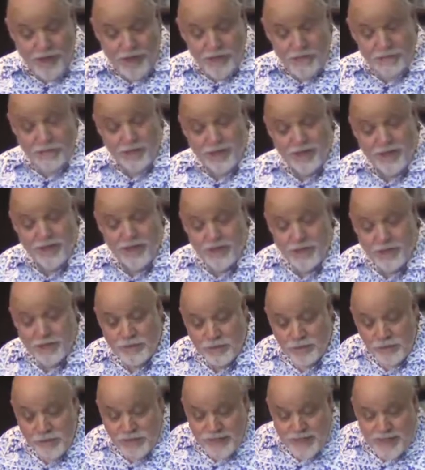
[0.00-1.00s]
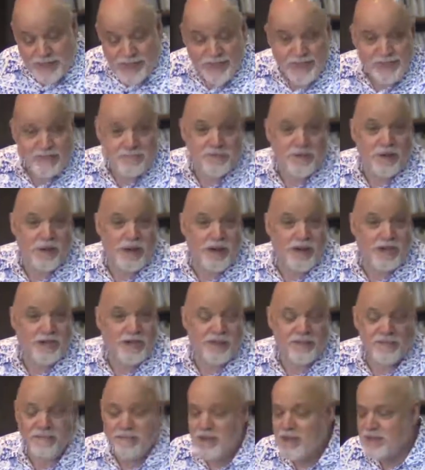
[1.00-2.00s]
but then as soon as they get back,
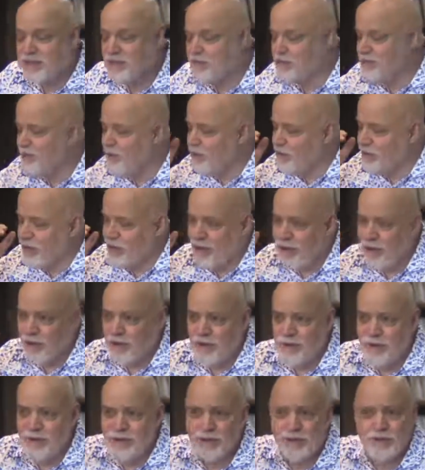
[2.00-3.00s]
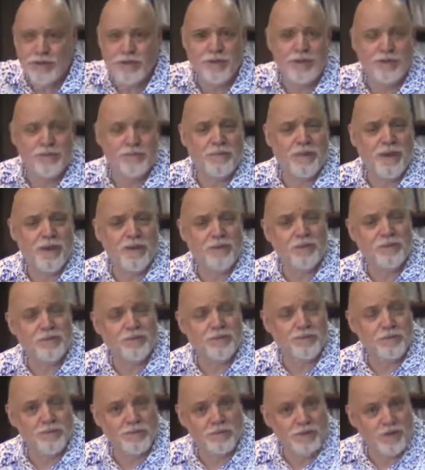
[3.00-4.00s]
they've made this long journey back to
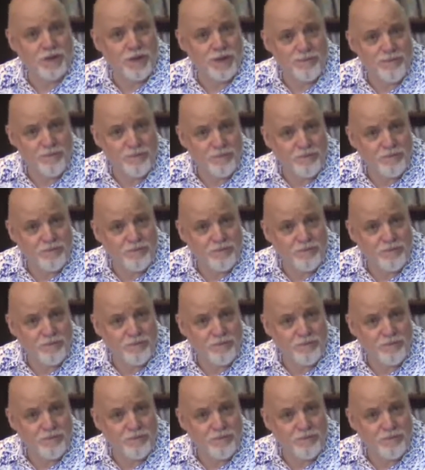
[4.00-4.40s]
Jerusalem.